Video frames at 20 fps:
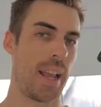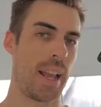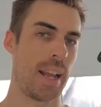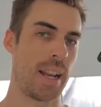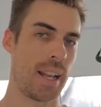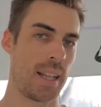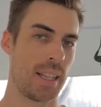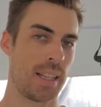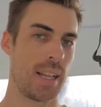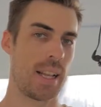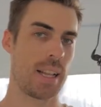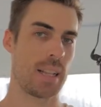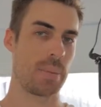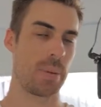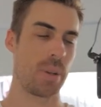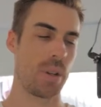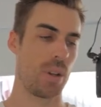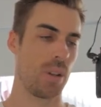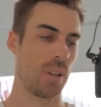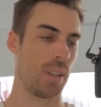And last
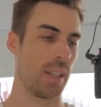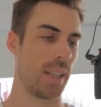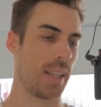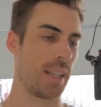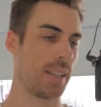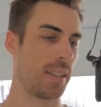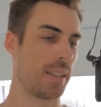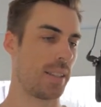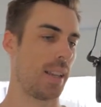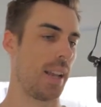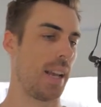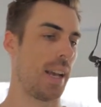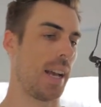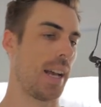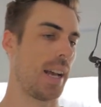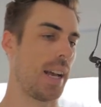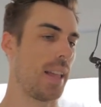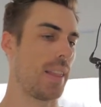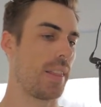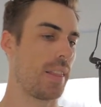but not least,
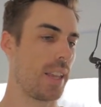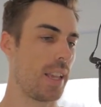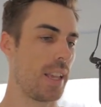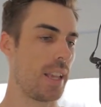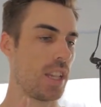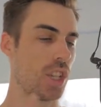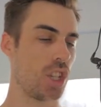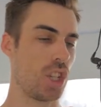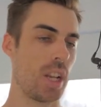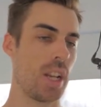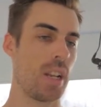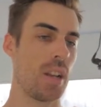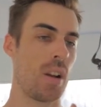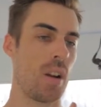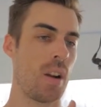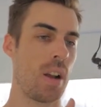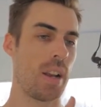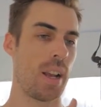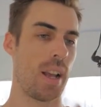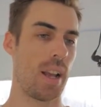the
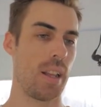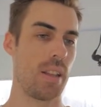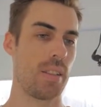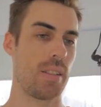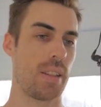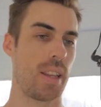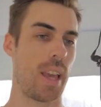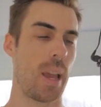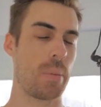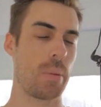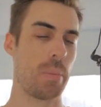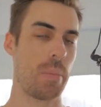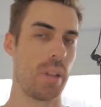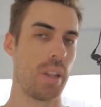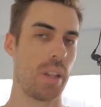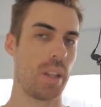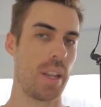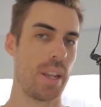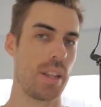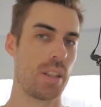G9 has the
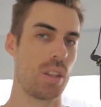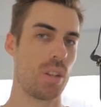capability